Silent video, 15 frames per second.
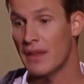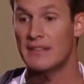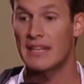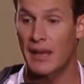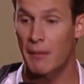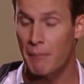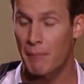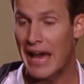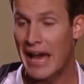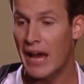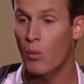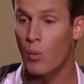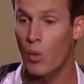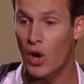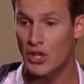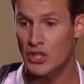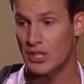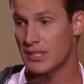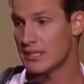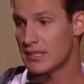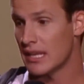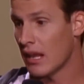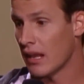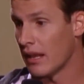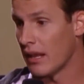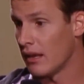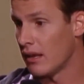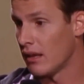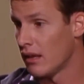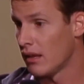Then take it back, wash it, sell
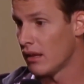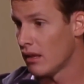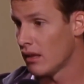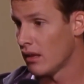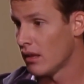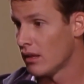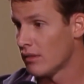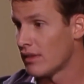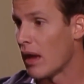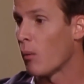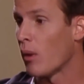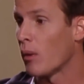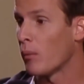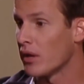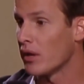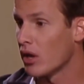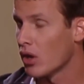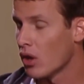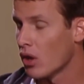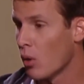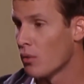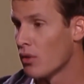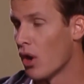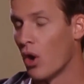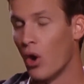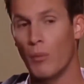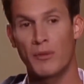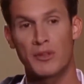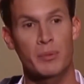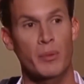it. That way we can clothe the
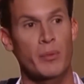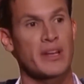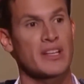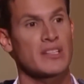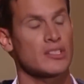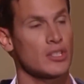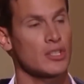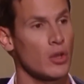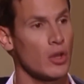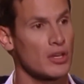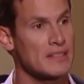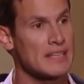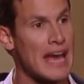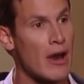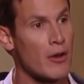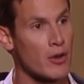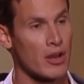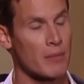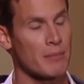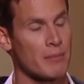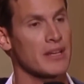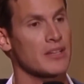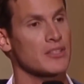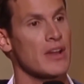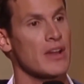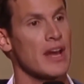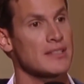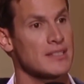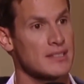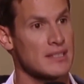homeless, but we can still look down on them because they're
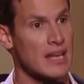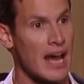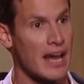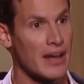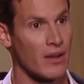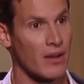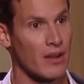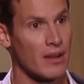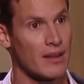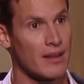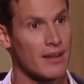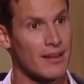not in style.